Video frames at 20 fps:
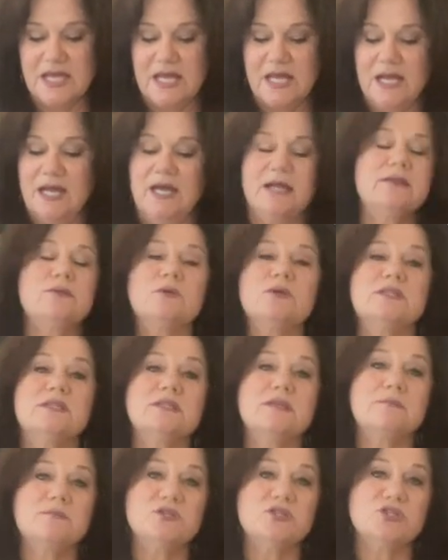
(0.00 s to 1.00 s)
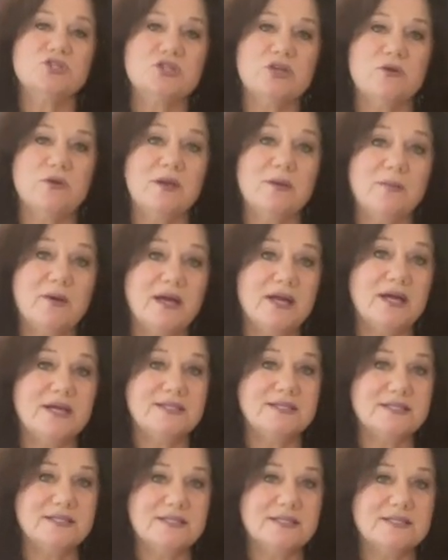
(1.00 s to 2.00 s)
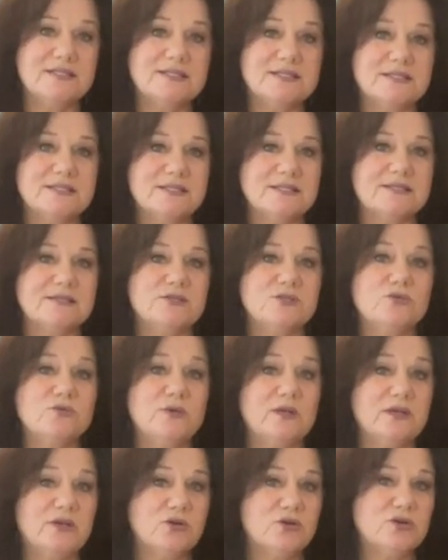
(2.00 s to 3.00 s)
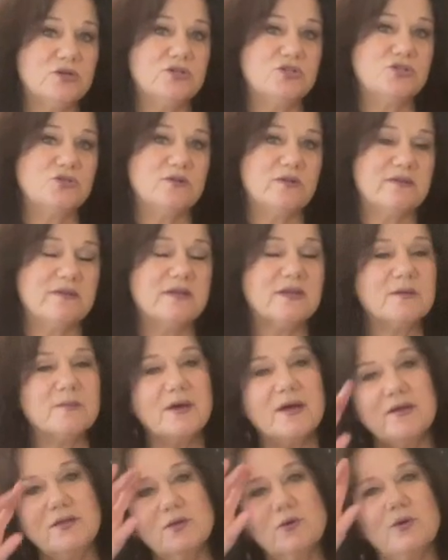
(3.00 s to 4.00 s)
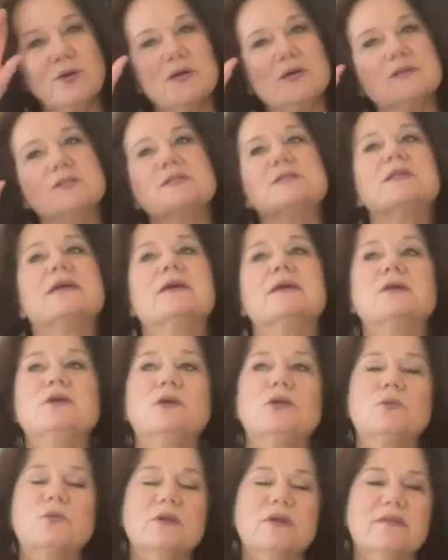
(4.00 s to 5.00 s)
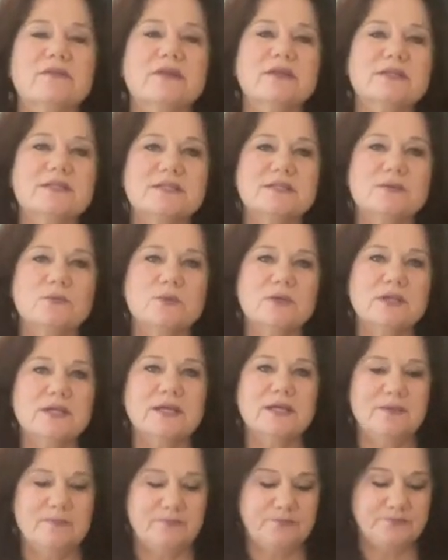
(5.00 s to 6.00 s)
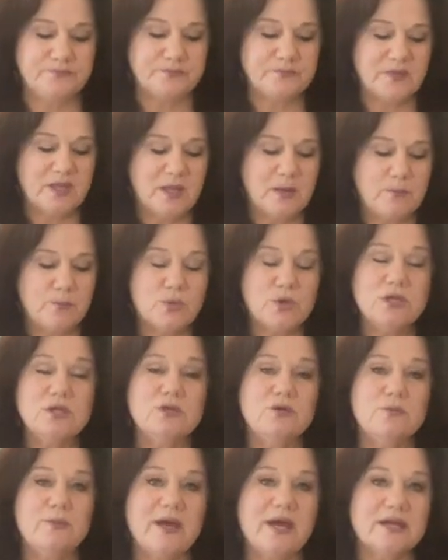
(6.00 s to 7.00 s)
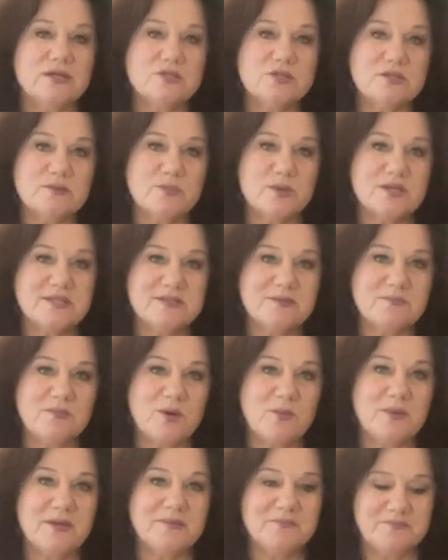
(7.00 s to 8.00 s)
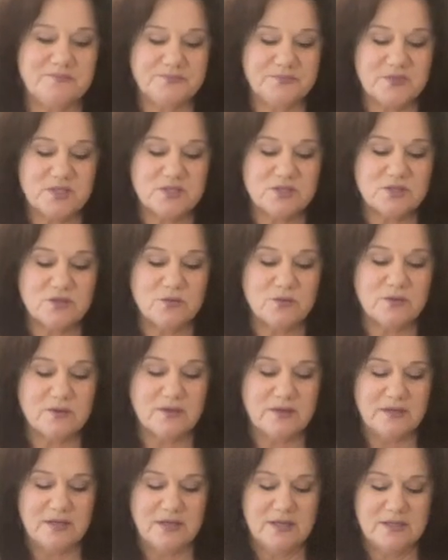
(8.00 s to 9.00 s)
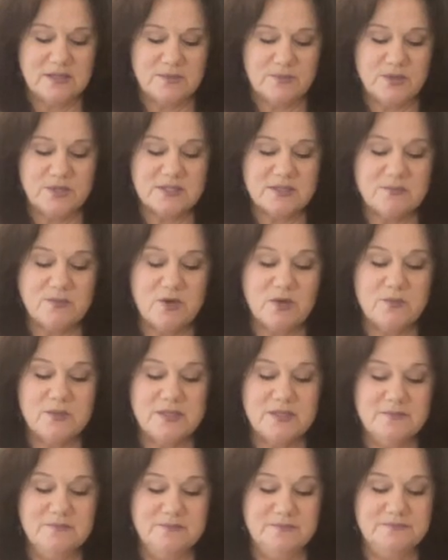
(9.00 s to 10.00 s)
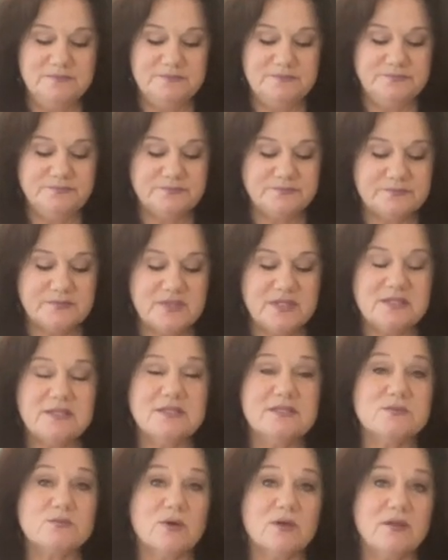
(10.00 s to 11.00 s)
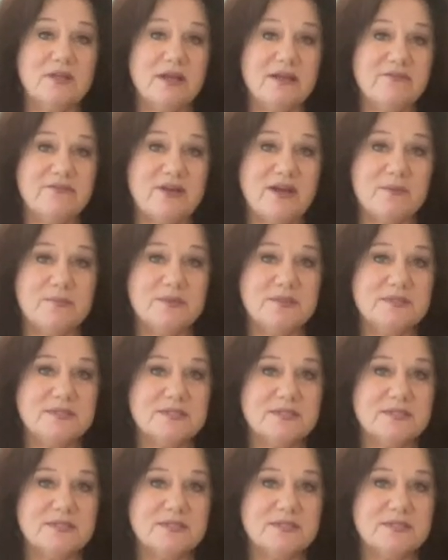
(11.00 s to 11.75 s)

And the reason I'm just sharing my ideas is to encourage you to think about yours. Like, you know, what are things that really bring you back to the present moment? So the present moment is where life happens.